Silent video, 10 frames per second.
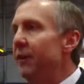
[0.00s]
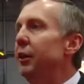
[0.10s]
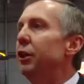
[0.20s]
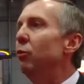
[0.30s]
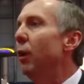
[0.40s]
Then
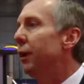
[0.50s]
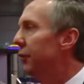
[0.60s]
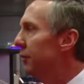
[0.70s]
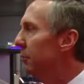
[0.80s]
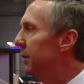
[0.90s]
you could run into
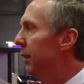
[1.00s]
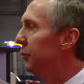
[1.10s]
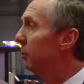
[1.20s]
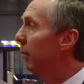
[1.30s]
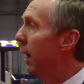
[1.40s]
some
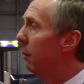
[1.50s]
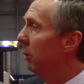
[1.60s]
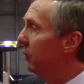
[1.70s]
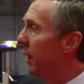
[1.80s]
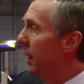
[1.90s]
potential
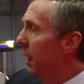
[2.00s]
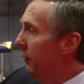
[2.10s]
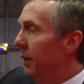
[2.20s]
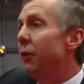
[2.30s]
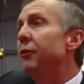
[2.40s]
problems.
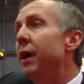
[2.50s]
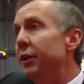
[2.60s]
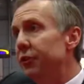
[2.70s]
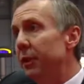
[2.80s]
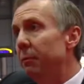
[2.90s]
The other
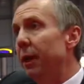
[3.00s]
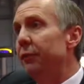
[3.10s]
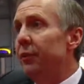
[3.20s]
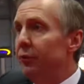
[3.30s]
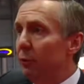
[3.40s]
nice thing about
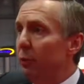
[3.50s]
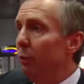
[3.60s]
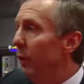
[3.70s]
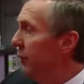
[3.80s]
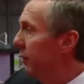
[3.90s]
this that we
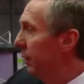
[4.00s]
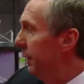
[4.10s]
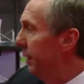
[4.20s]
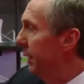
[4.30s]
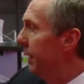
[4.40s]

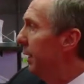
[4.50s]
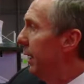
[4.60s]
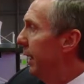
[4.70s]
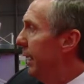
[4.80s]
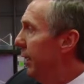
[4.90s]
recently did
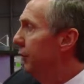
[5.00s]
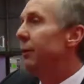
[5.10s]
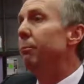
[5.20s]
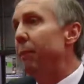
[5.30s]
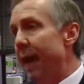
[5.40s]
is
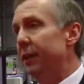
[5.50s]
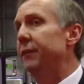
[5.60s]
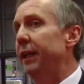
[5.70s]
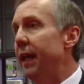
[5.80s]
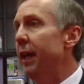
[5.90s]
back to
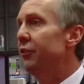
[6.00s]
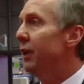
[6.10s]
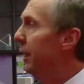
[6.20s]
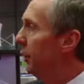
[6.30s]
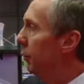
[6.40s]
the
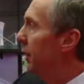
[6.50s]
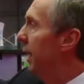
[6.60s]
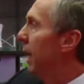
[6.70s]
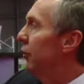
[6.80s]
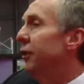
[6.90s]
cascading, you can
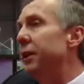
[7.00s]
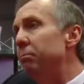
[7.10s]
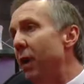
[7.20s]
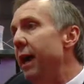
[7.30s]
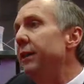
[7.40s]
actually
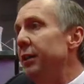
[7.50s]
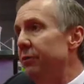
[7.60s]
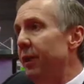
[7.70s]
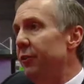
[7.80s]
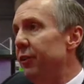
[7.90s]
combine these
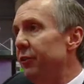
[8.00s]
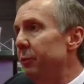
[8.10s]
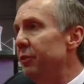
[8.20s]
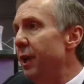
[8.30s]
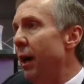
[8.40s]
vent
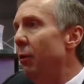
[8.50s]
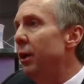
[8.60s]
systems now.